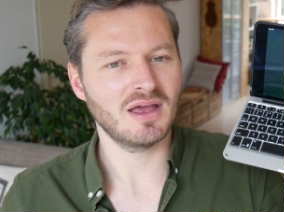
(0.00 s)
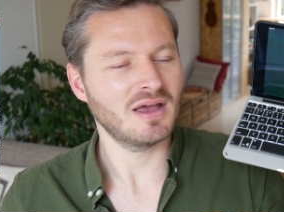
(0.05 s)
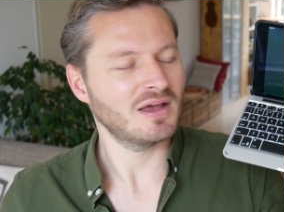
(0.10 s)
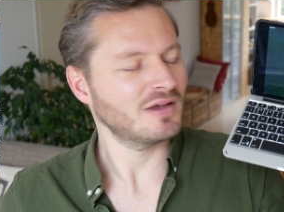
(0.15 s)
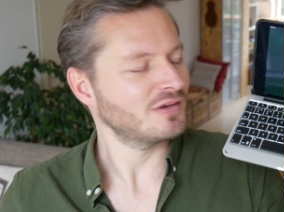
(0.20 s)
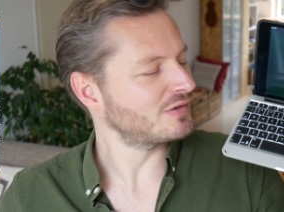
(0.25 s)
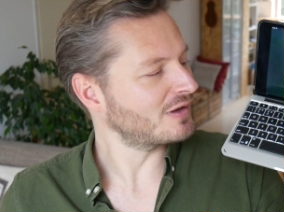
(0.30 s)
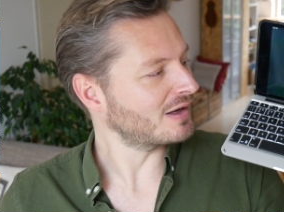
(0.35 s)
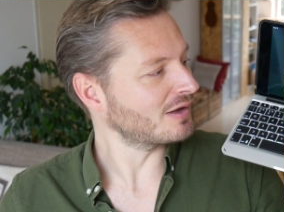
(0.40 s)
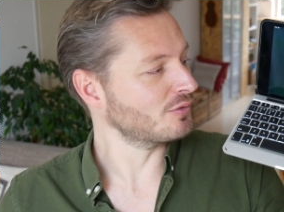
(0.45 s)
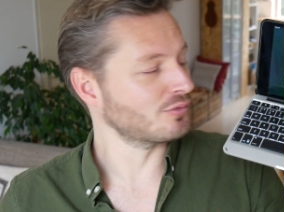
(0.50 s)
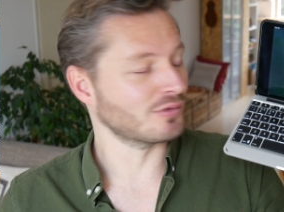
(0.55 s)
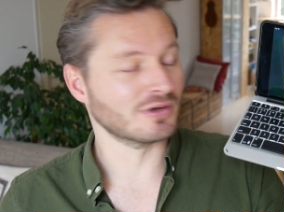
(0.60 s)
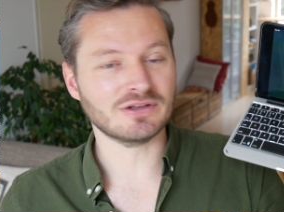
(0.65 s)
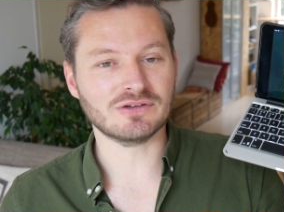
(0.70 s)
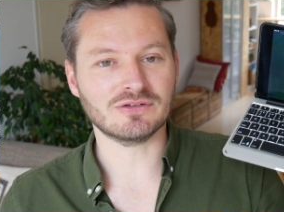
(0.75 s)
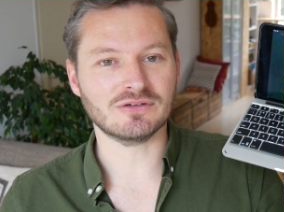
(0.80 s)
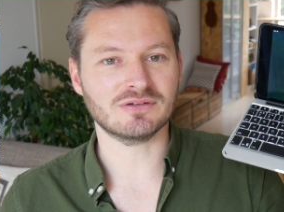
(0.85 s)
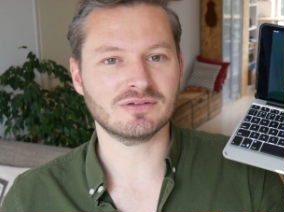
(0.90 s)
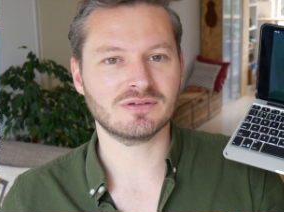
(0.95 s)
Second
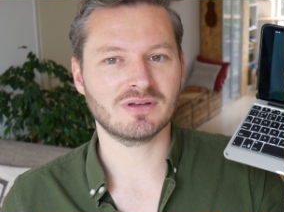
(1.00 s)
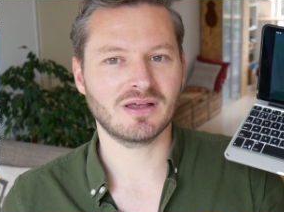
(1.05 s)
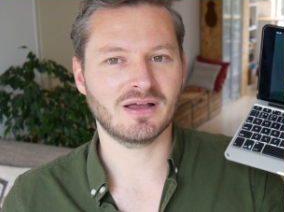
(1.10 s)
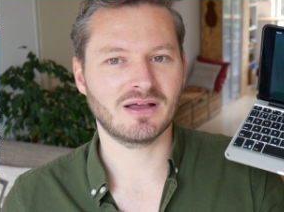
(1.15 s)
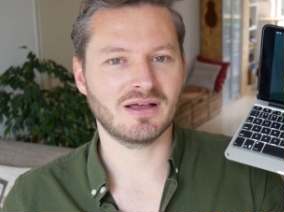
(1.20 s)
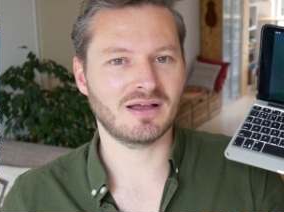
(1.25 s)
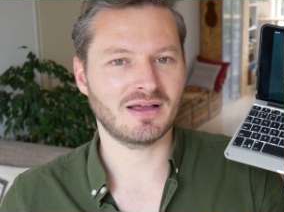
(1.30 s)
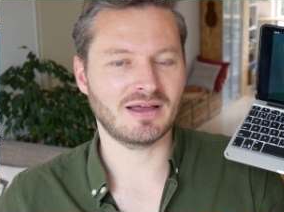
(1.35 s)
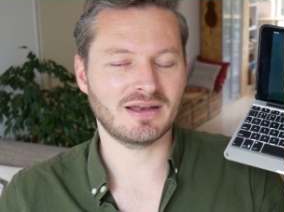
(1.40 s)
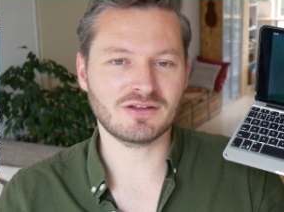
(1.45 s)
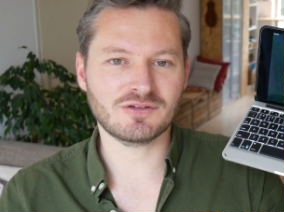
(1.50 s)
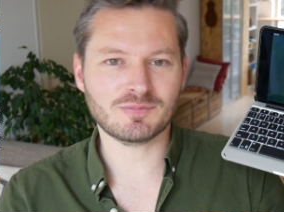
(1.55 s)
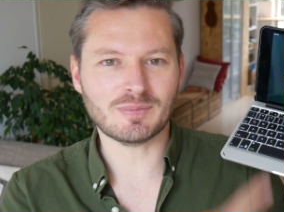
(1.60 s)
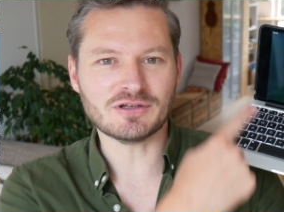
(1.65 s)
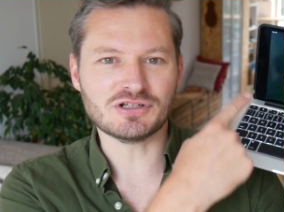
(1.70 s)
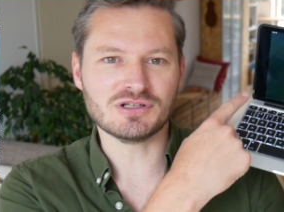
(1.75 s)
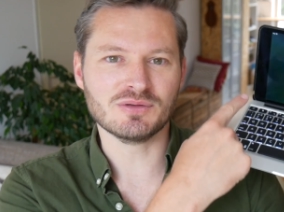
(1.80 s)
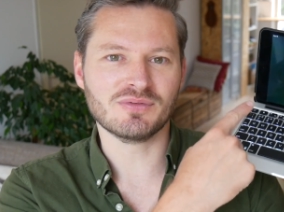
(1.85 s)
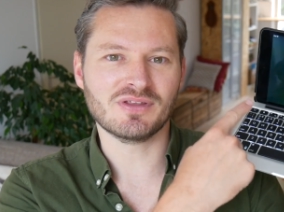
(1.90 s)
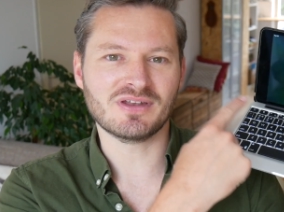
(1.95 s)
reason, and
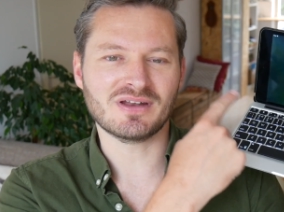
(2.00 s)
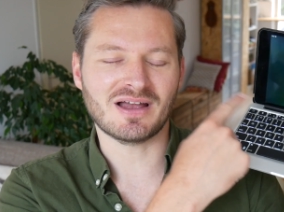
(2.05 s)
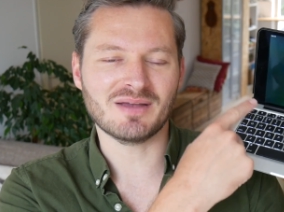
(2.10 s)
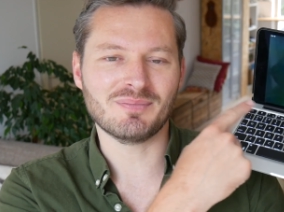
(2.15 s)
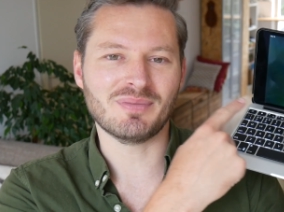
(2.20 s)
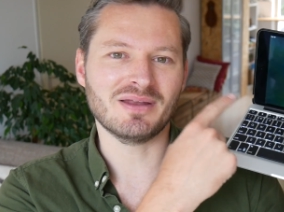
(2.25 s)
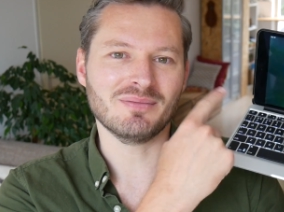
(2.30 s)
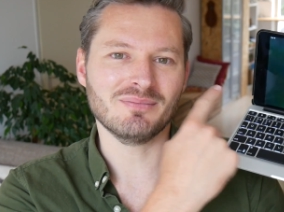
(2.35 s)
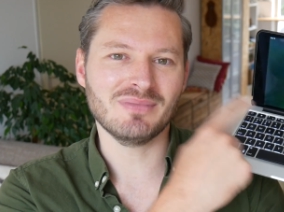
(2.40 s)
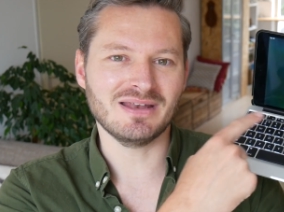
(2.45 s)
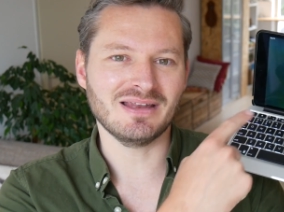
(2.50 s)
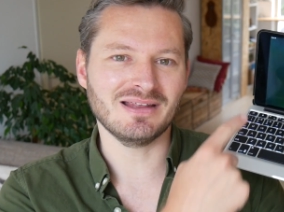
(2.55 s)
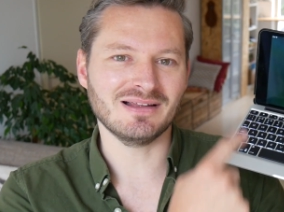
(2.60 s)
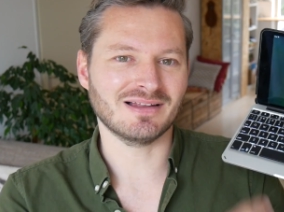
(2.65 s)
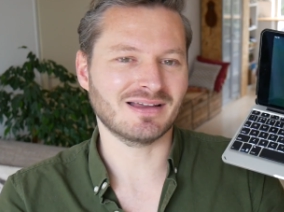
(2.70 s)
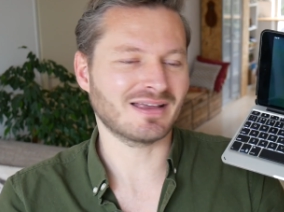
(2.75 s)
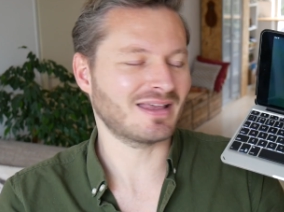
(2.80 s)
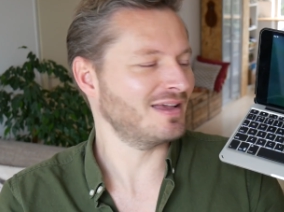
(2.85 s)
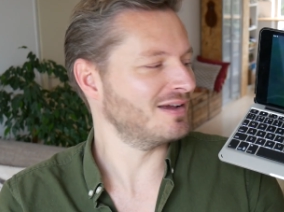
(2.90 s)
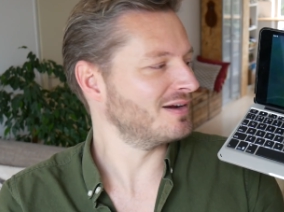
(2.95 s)
especially with an iPad mini
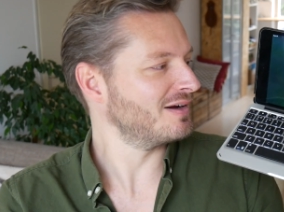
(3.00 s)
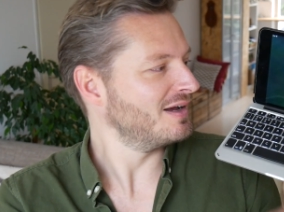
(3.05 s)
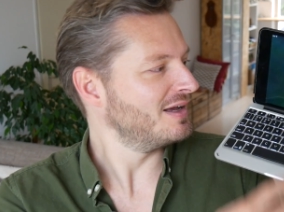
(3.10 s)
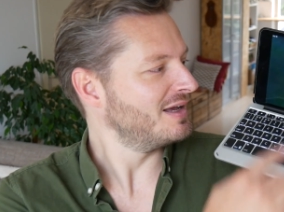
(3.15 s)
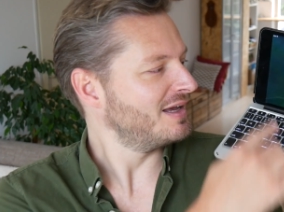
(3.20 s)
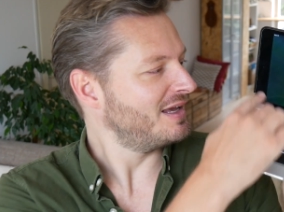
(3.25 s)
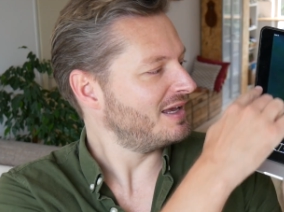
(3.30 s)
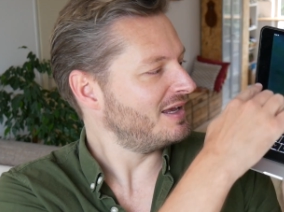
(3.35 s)
like here,